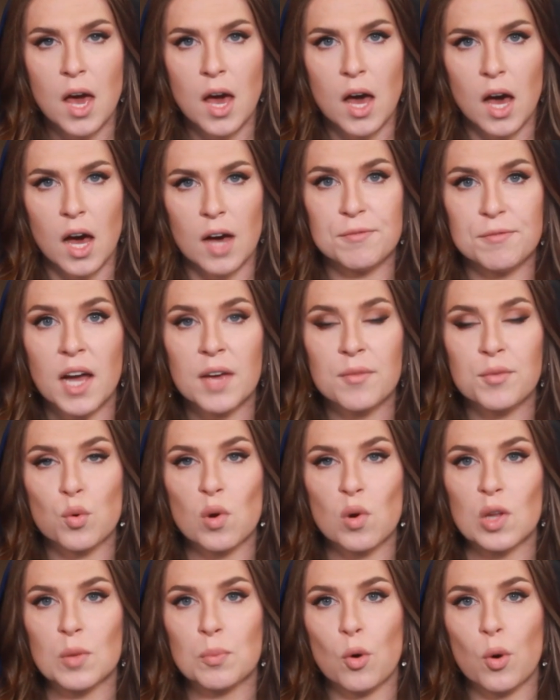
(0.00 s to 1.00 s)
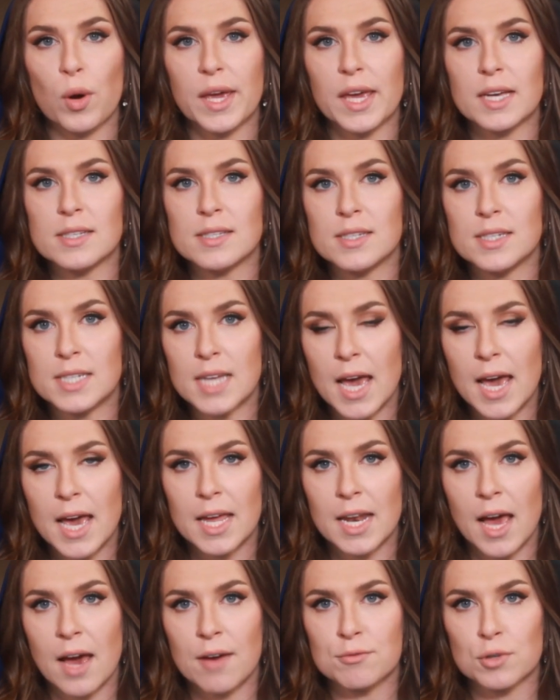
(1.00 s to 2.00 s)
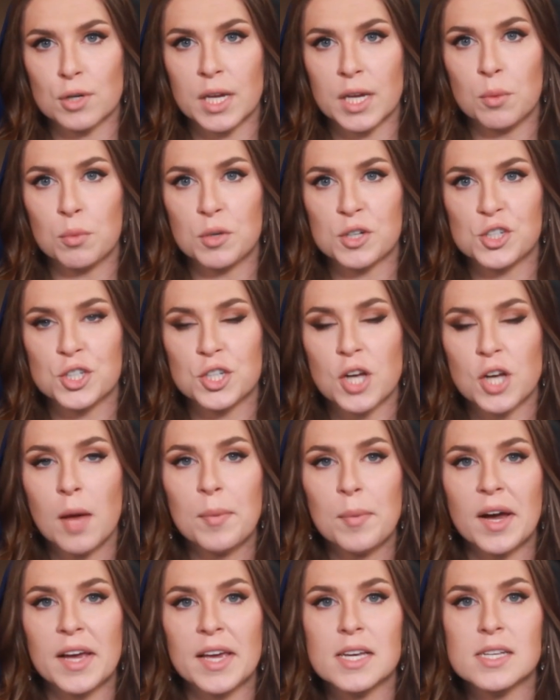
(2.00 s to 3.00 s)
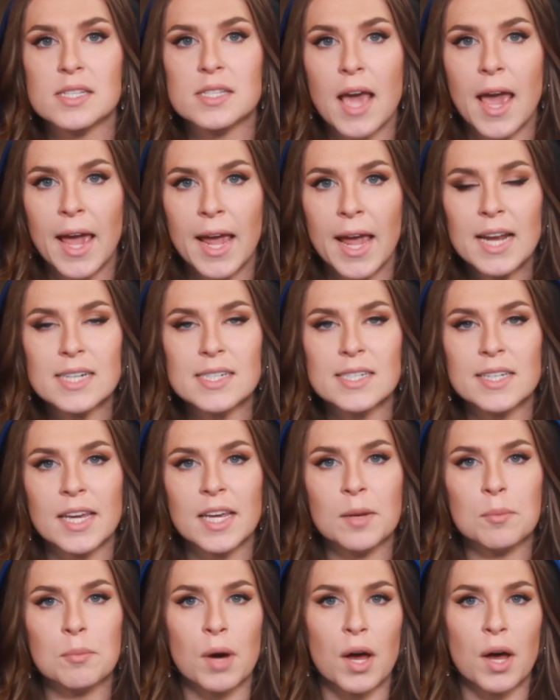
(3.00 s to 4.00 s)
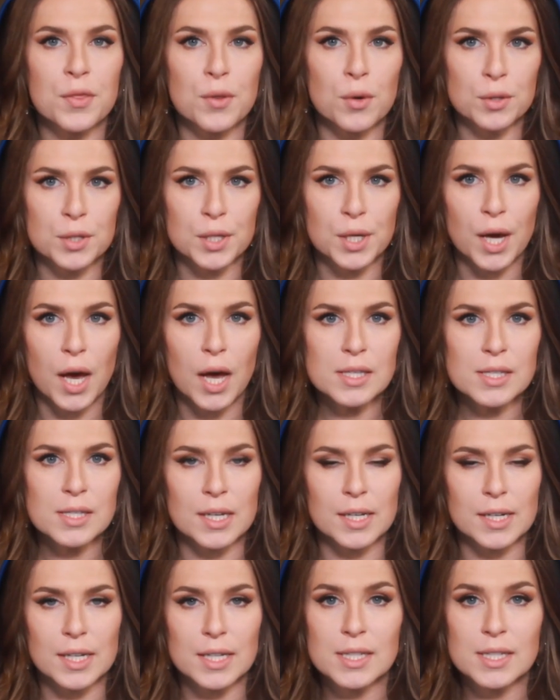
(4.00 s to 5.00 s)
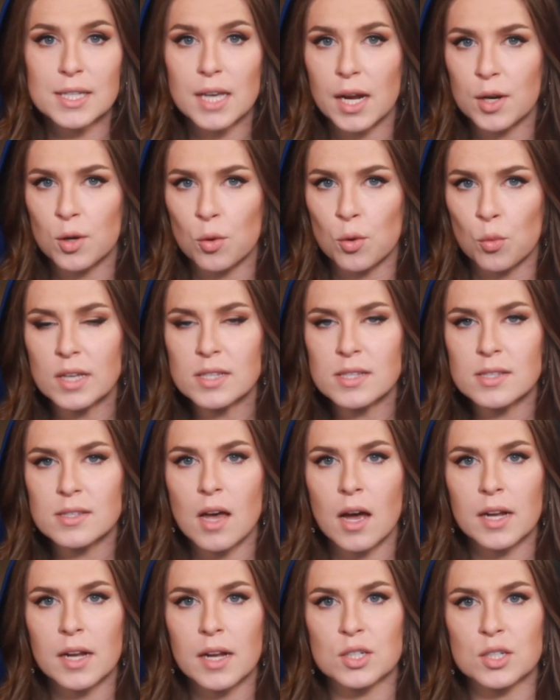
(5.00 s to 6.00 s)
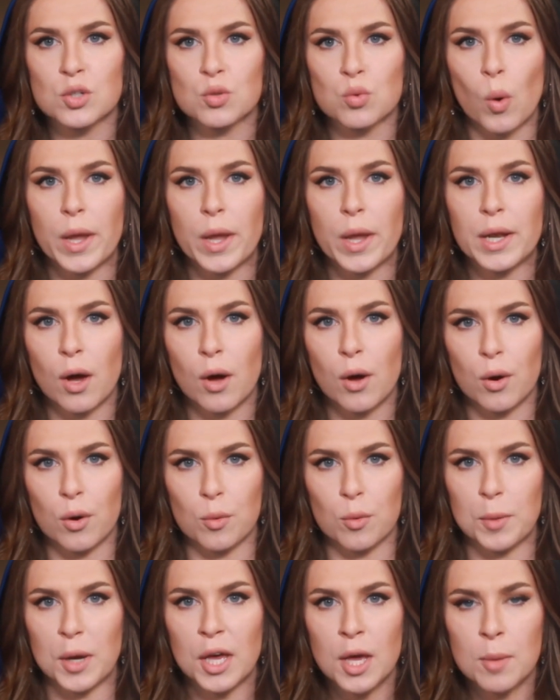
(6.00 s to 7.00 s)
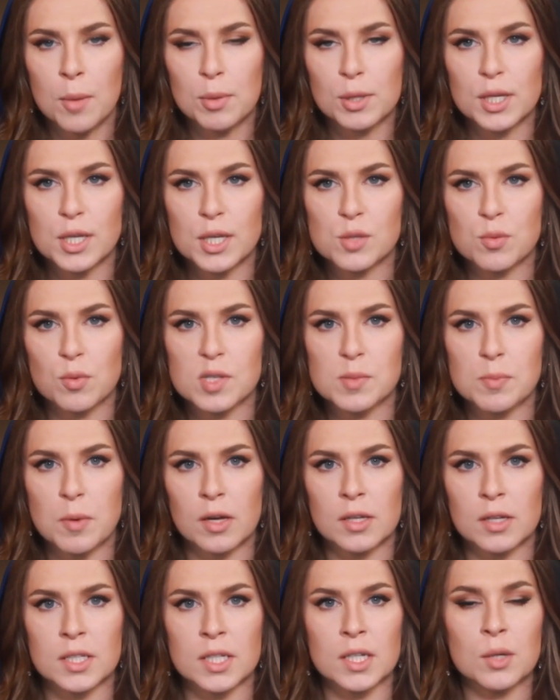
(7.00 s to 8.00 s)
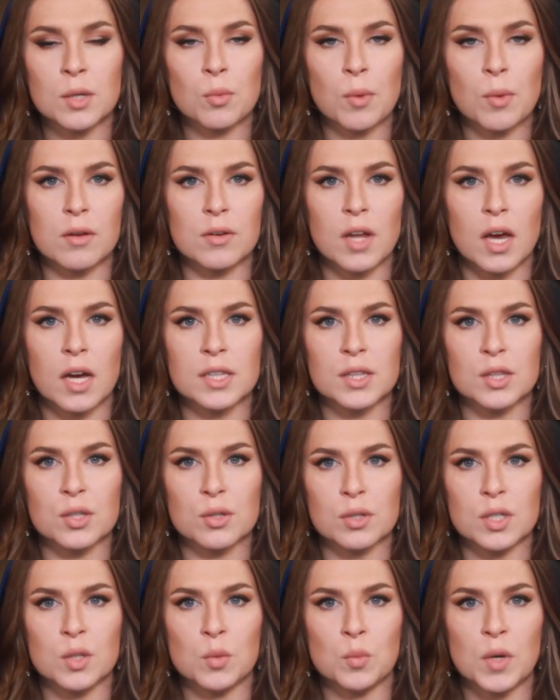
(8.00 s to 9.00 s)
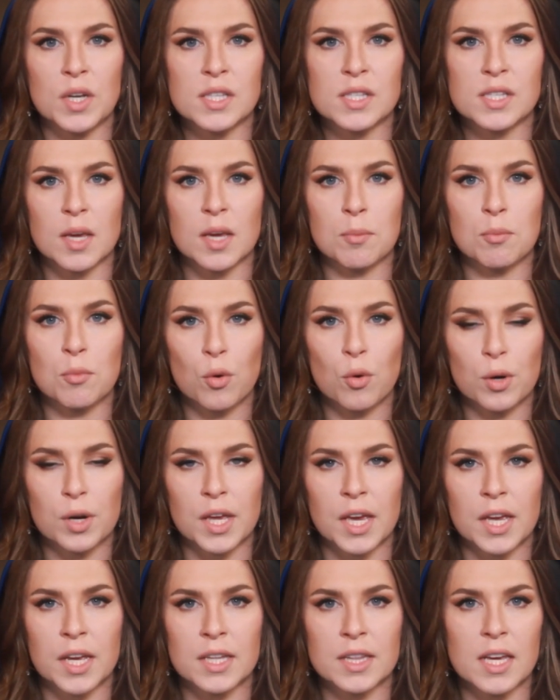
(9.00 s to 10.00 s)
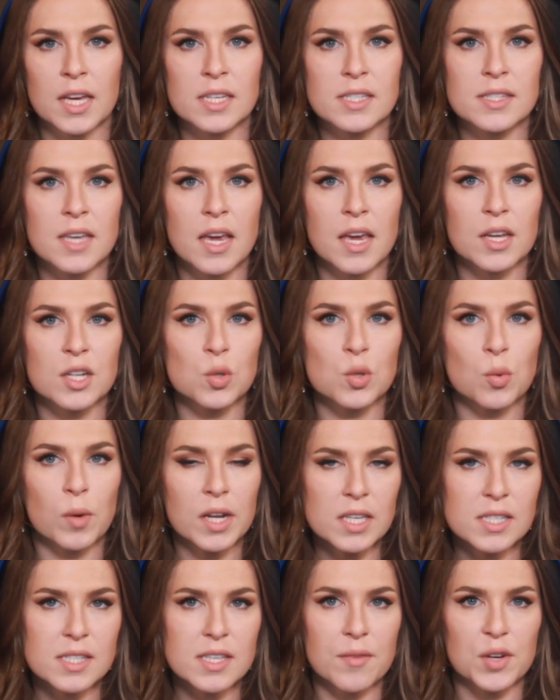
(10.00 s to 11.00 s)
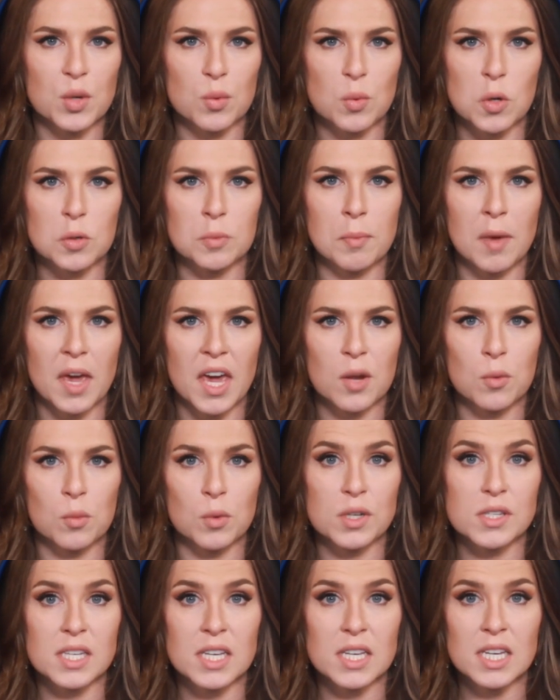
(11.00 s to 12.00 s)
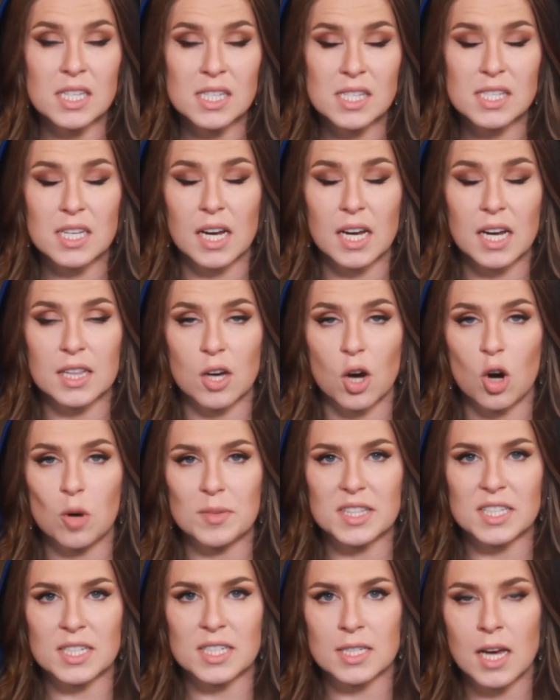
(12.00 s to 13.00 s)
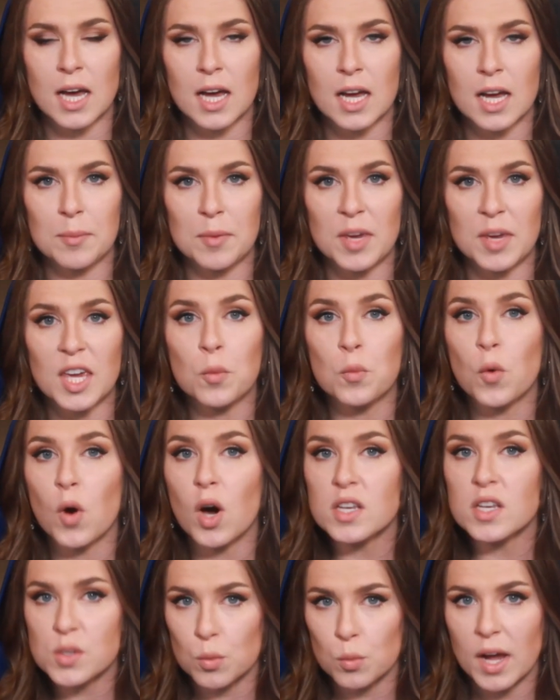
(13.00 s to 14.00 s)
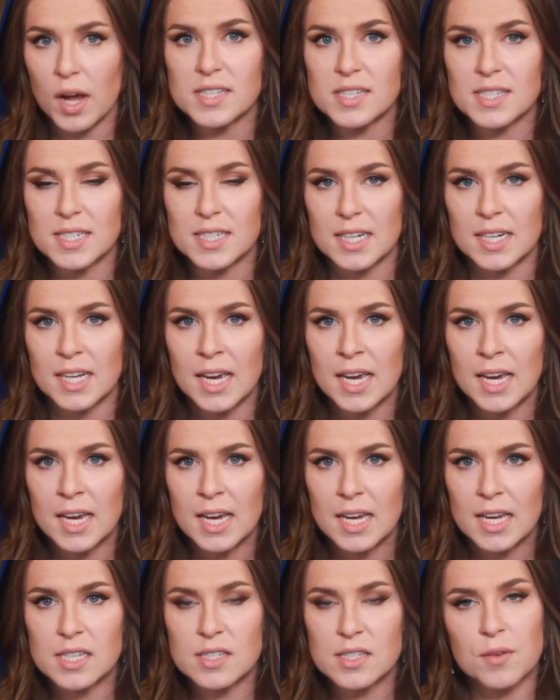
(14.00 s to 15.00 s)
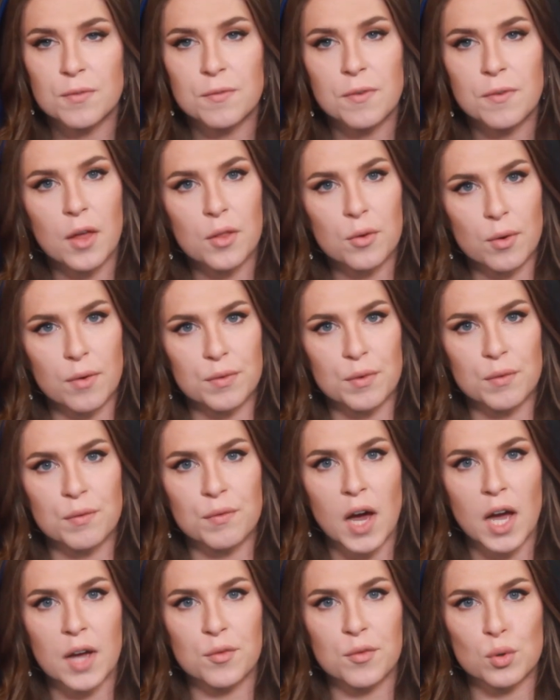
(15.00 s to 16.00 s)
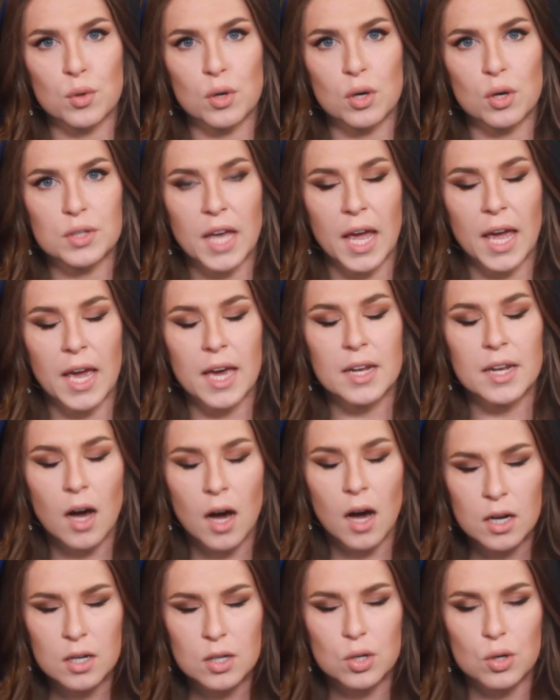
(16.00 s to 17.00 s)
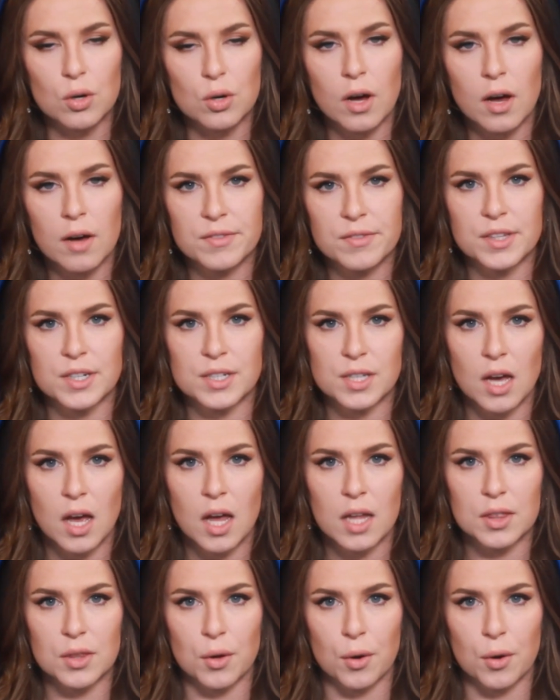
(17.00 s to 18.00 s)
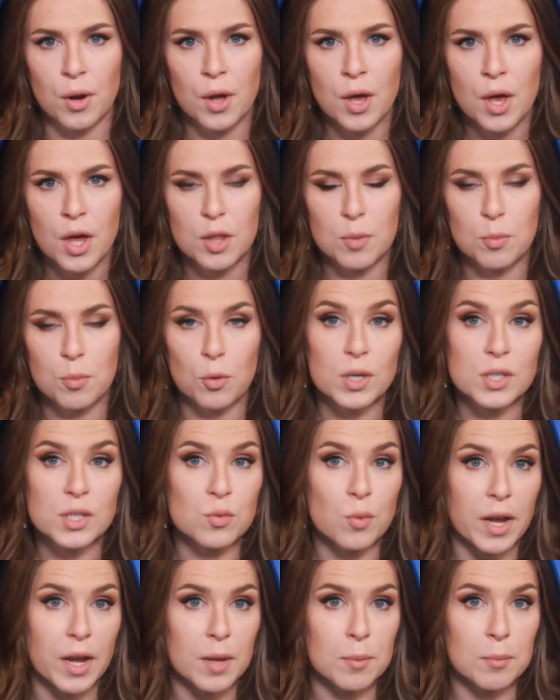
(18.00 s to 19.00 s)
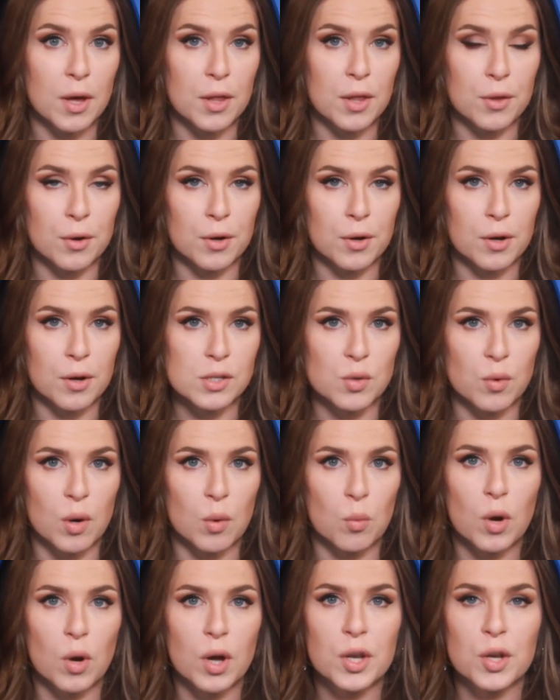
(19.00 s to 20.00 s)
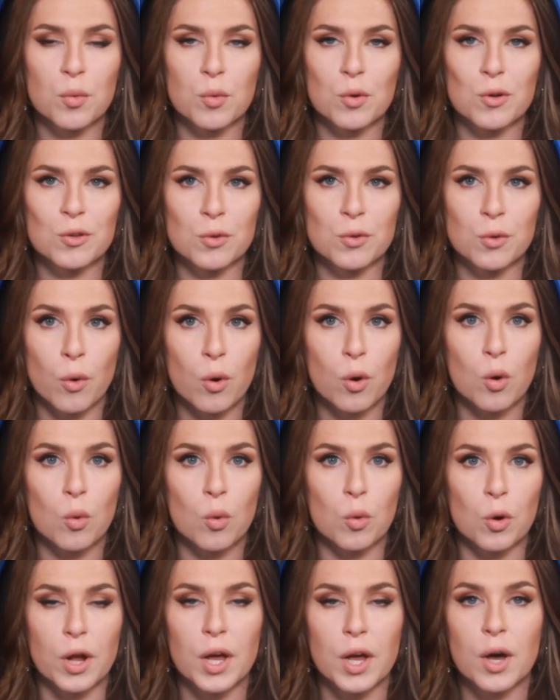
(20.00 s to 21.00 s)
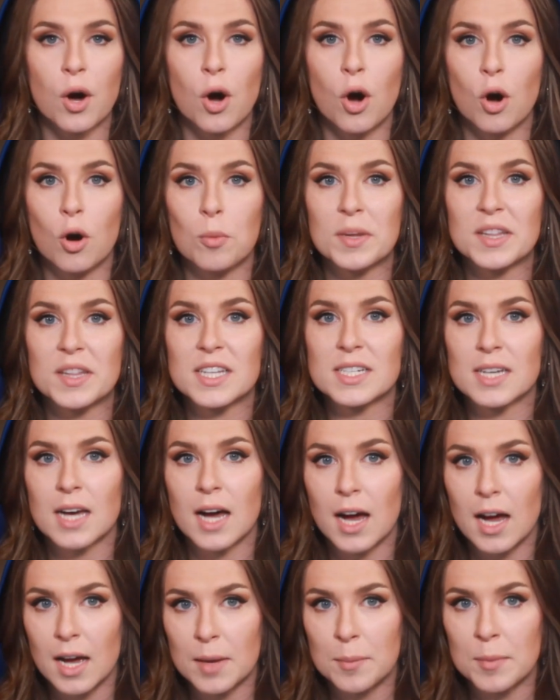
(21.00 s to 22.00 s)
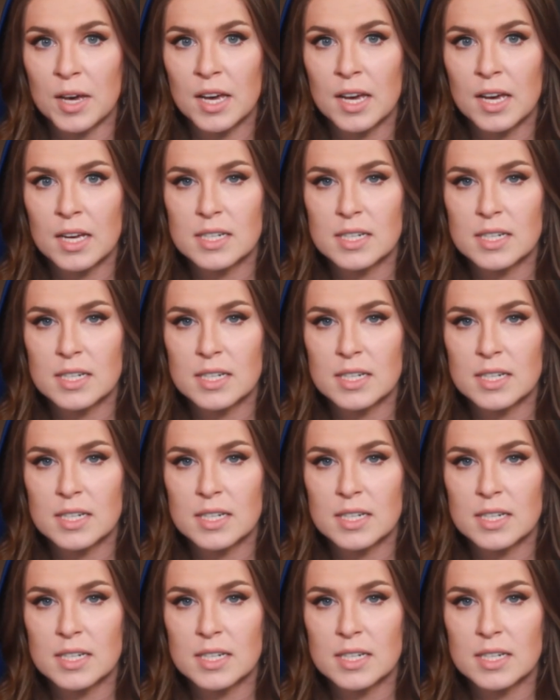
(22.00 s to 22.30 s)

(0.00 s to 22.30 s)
A five-year-old boy is dead after he was shot by his 18-month-old cousin inside a Westside Detroit home. Police responded around 9.30 Wednesday morning, and they say a 27-year-old man was inside the home at the time. He was arrested. He's the father of the five-year-old and uncle of the toddler. The boy's grandmother and also a one-year-old girl were at home at the time.